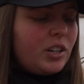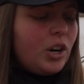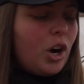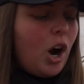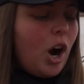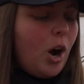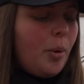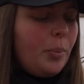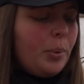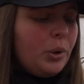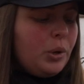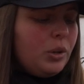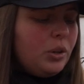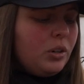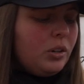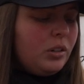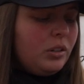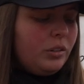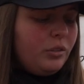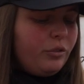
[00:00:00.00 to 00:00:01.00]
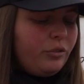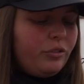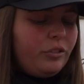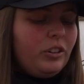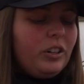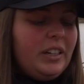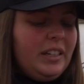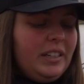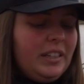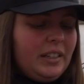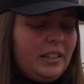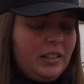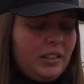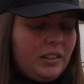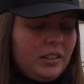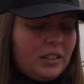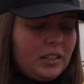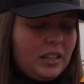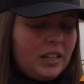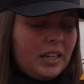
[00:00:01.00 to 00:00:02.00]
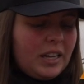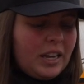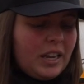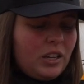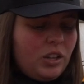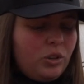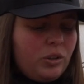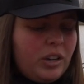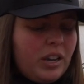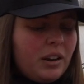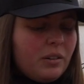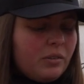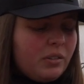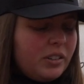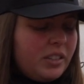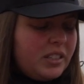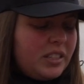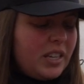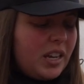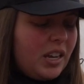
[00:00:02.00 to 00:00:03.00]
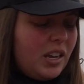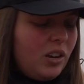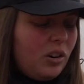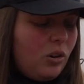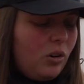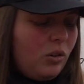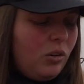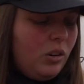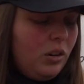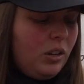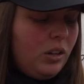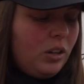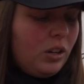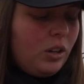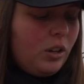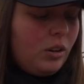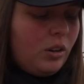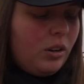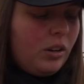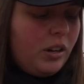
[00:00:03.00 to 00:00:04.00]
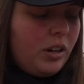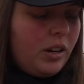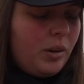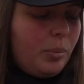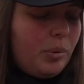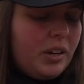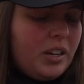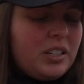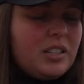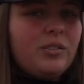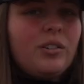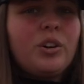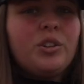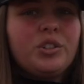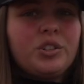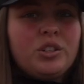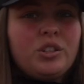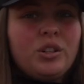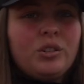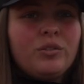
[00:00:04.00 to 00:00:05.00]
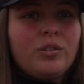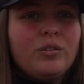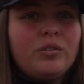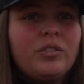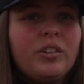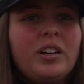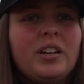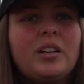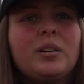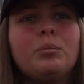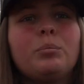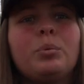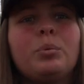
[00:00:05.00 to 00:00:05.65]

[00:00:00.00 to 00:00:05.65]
copper flake in it. And you can't really tell because of all the silver flake,